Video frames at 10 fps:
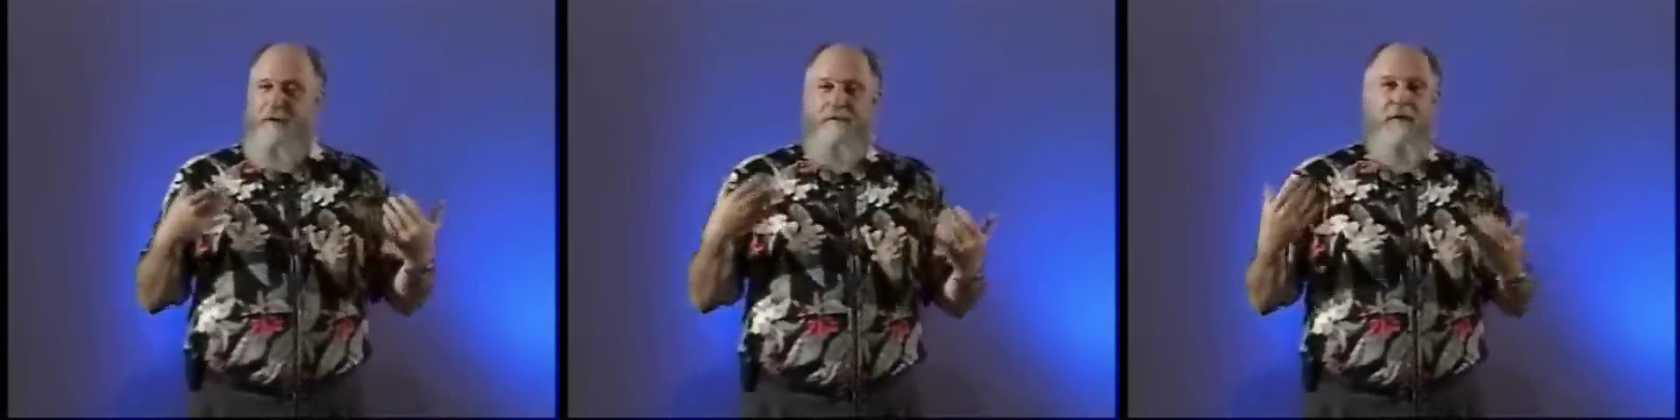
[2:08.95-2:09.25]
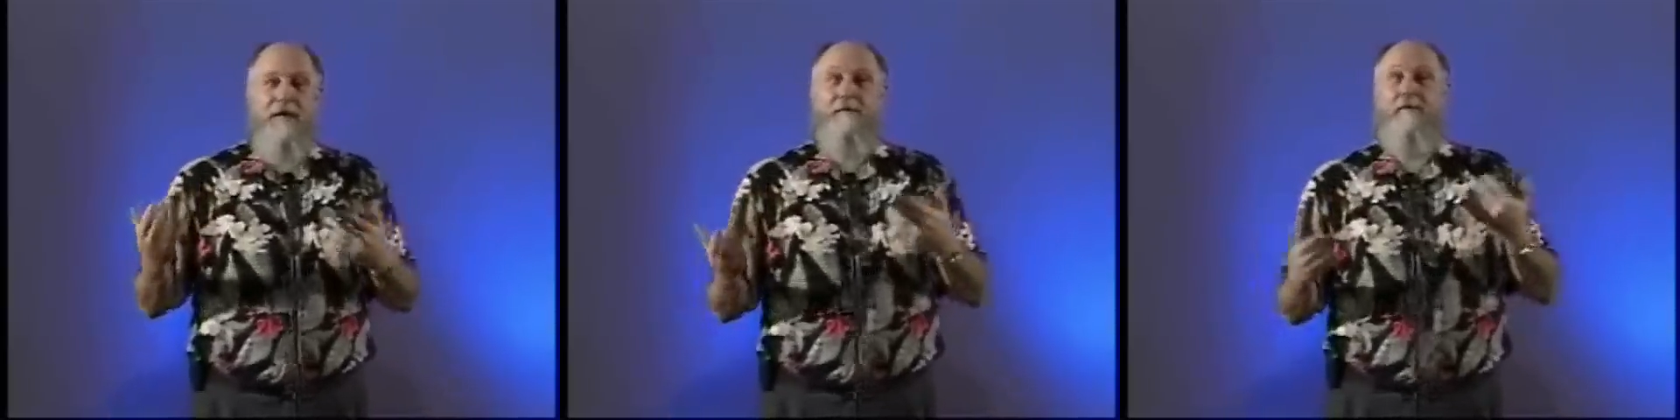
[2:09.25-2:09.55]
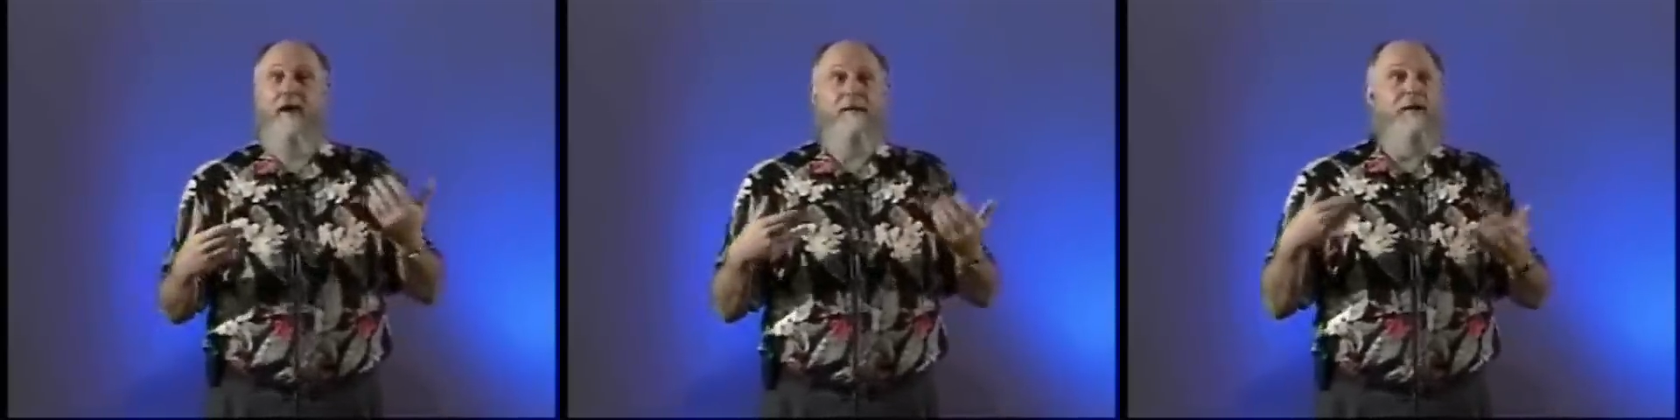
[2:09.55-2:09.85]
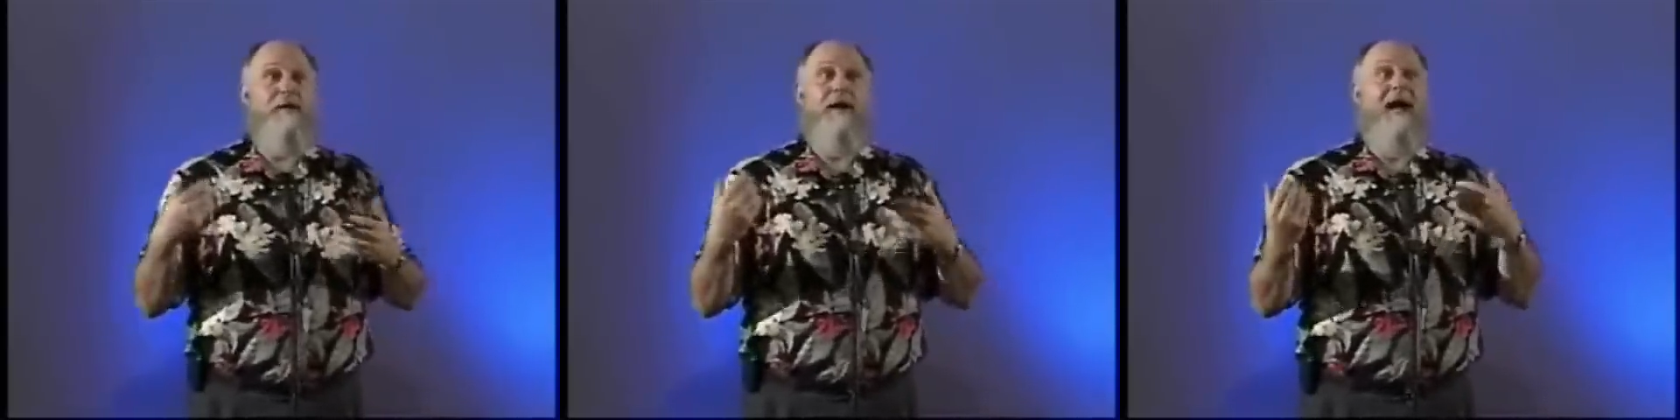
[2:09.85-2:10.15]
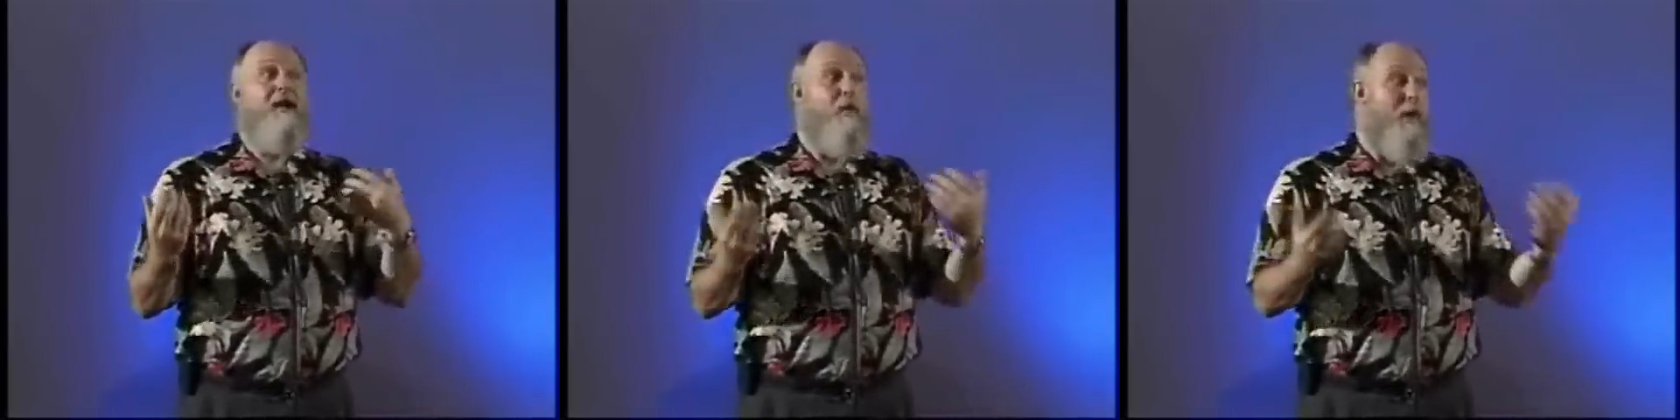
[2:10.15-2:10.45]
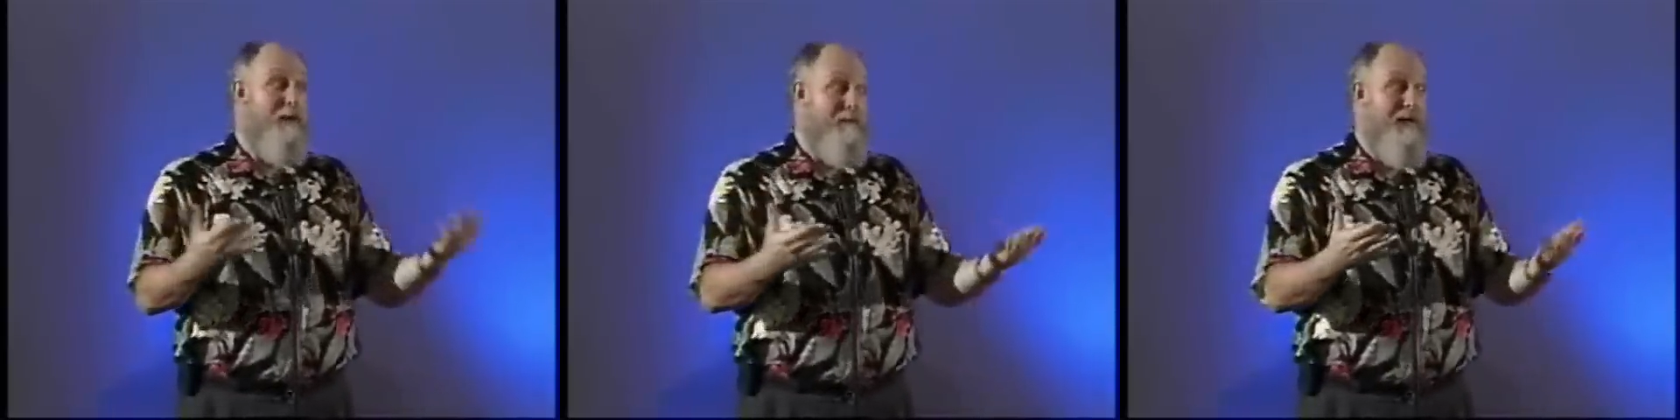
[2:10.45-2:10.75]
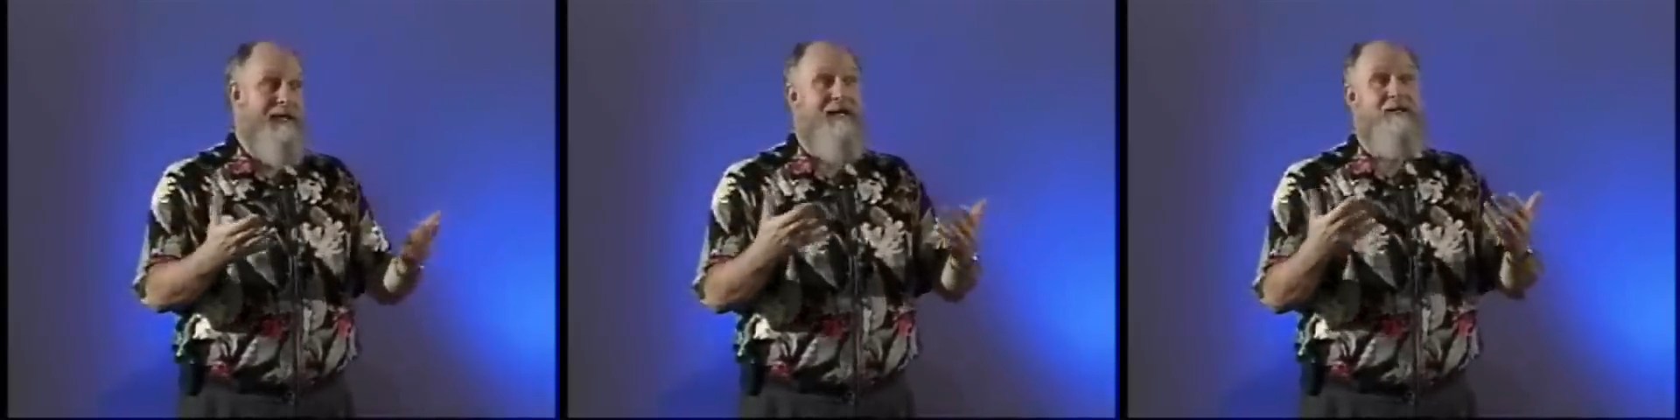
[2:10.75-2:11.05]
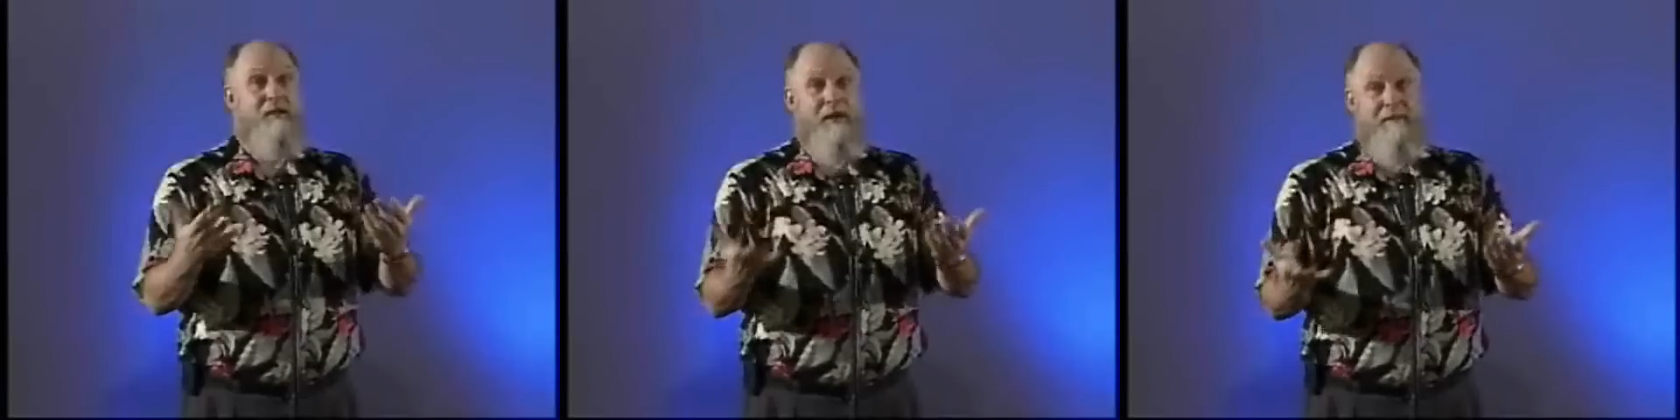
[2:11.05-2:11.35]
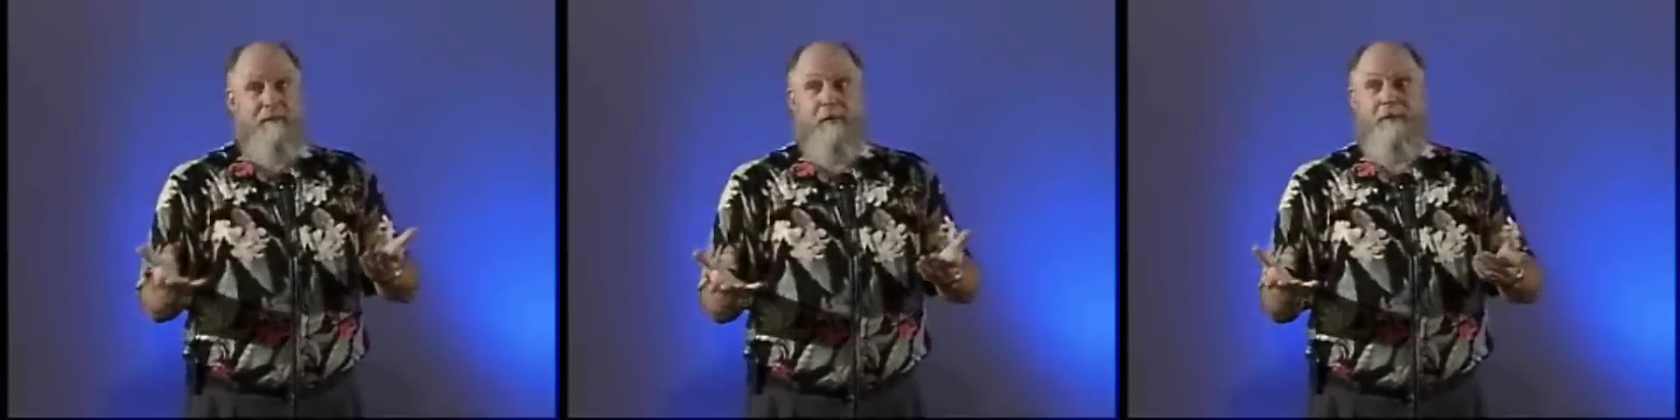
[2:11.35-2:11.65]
"Fairy frog mother, I don't want to be ungrateful,